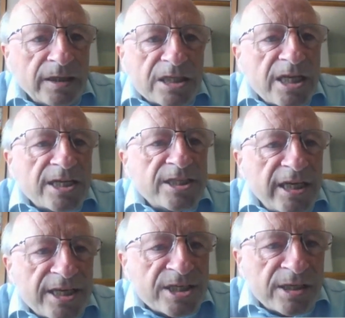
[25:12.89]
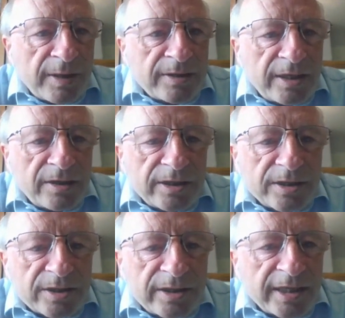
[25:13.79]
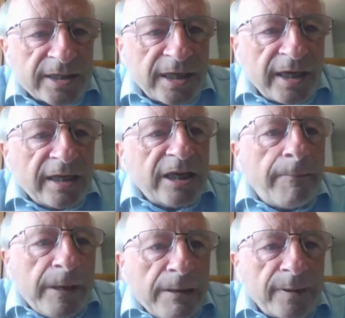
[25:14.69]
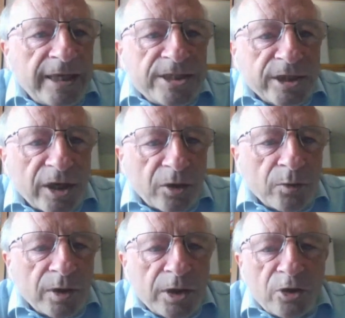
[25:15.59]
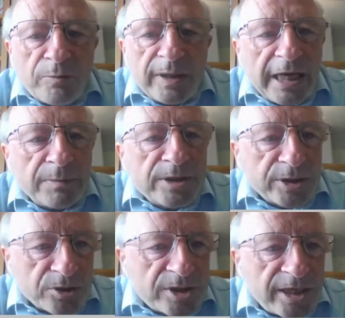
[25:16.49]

There's lots of lists of them out there on the internet. There are people that you know who've been able to use